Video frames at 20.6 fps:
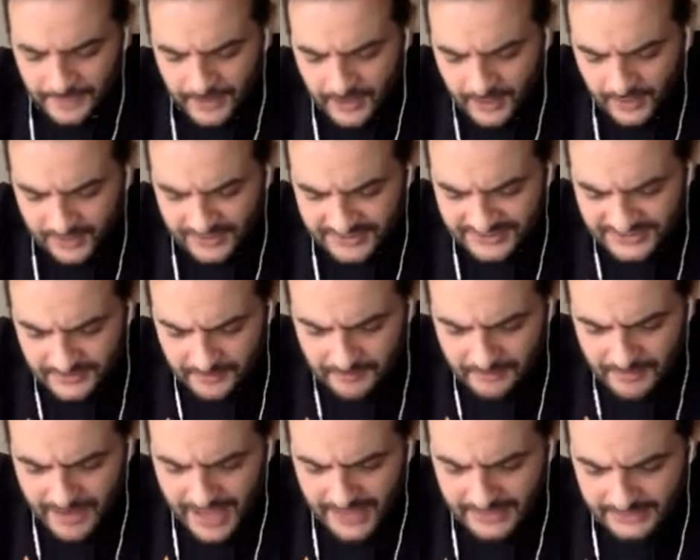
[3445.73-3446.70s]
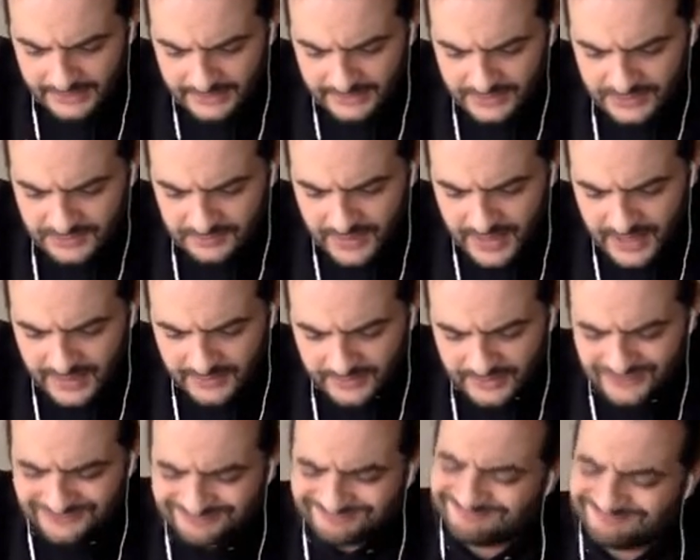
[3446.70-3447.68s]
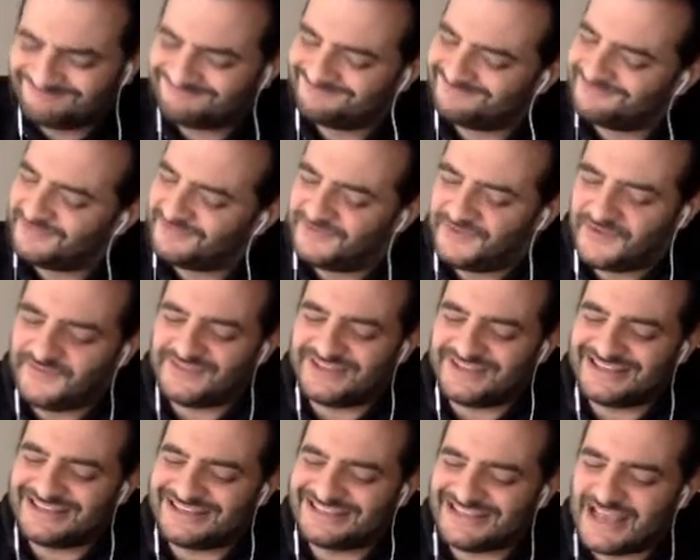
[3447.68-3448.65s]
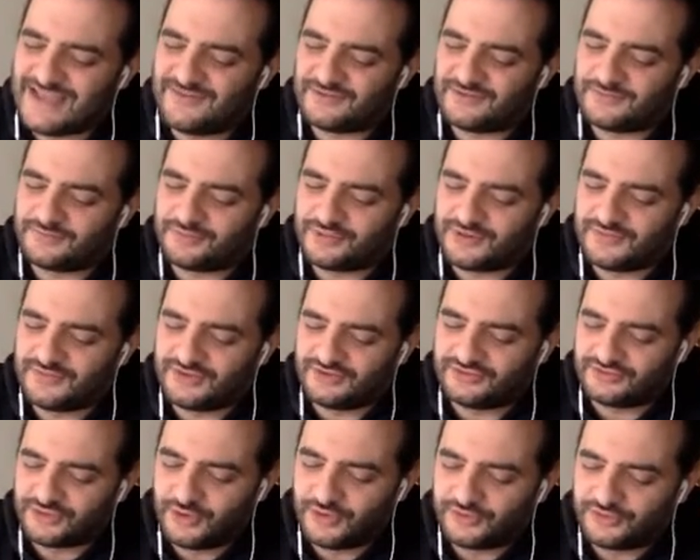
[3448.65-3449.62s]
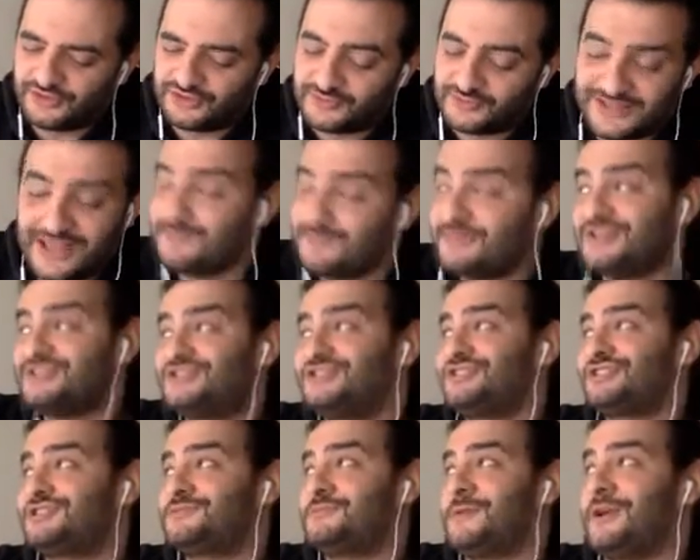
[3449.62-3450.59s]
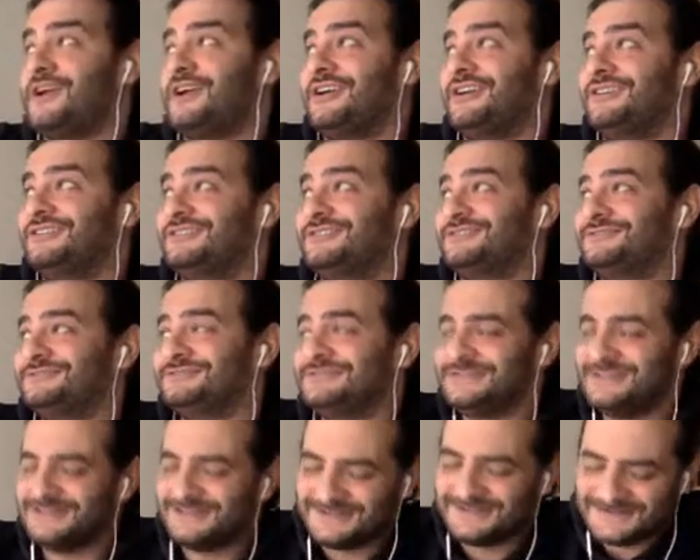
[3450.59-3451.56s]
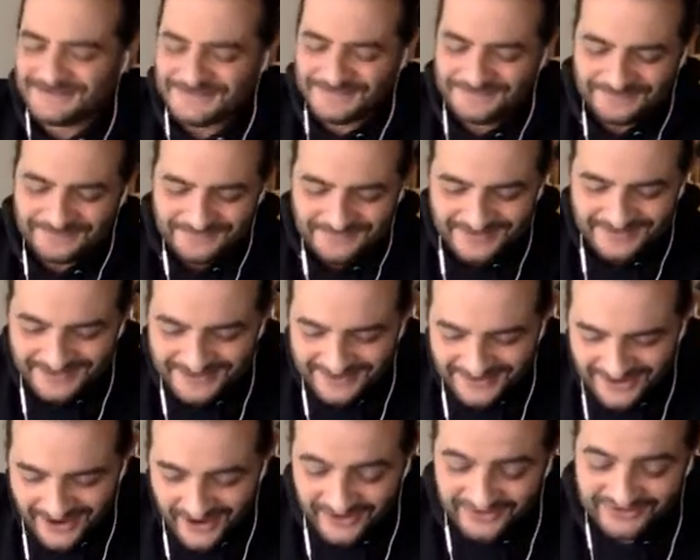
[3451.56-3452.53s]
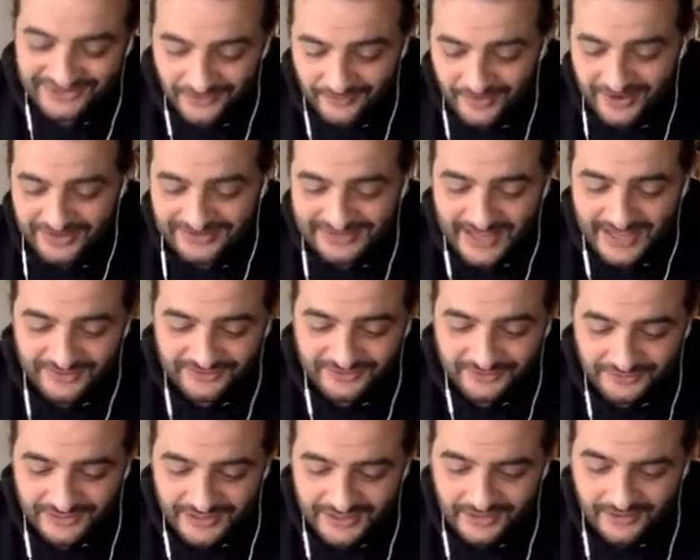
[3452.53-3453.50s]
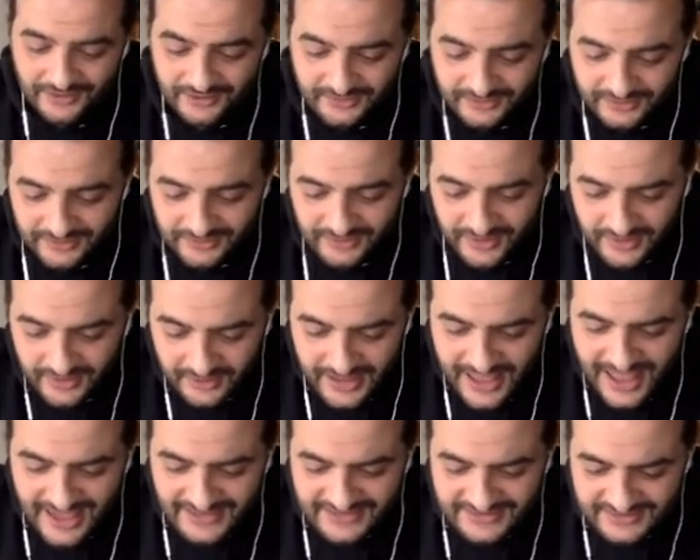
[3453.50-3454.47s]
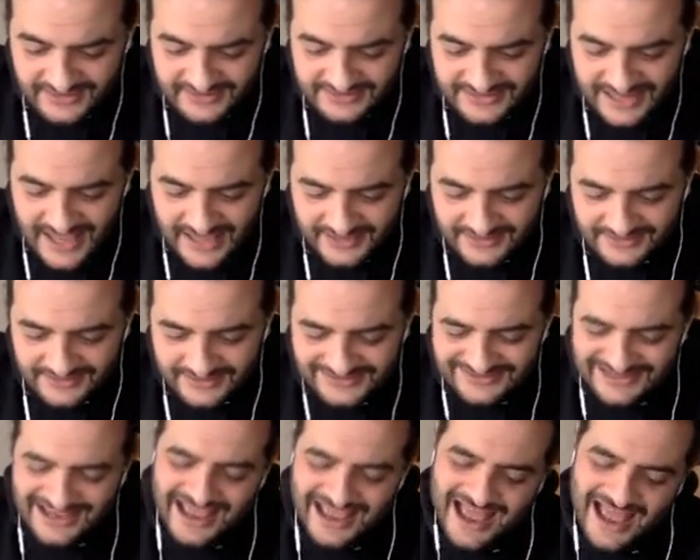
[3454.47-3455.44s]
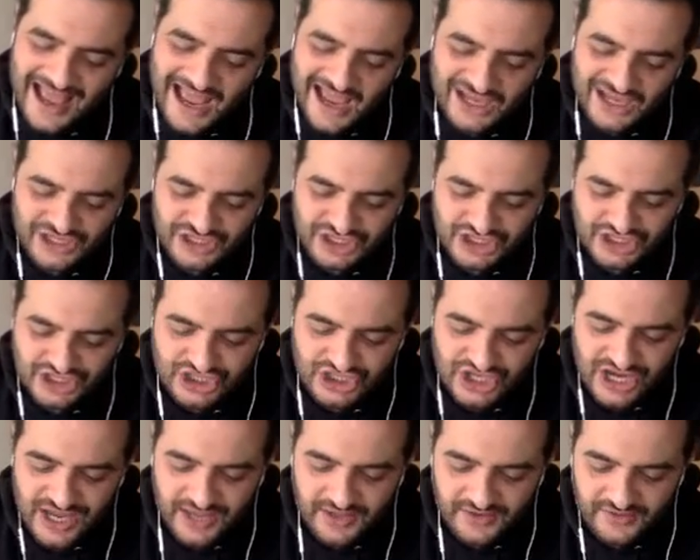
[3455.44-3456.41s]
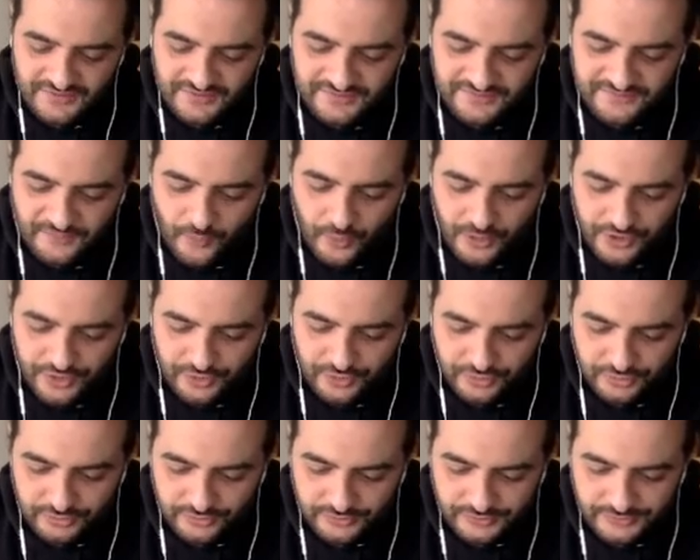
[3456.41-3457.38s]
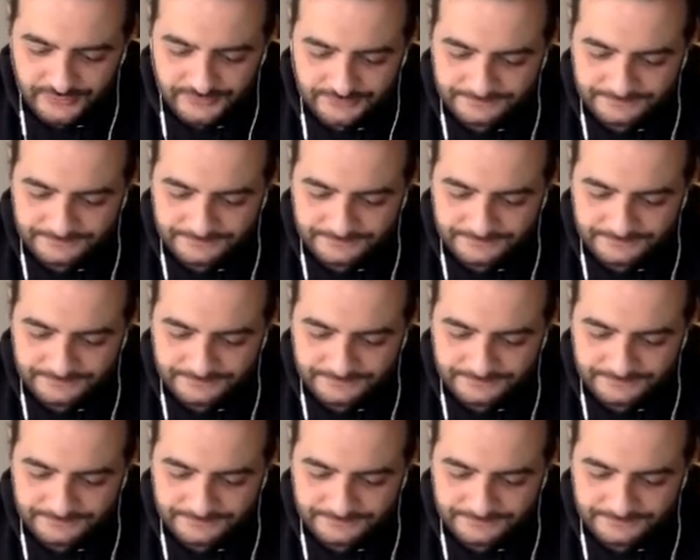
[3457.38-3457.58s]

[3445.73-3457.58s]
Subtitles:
All right, let's see. Mileage. 57 previous owners. But that means she's experienced. All right, let's get right down to it now. Okay, accidents. Ah, shit. 4-year-old.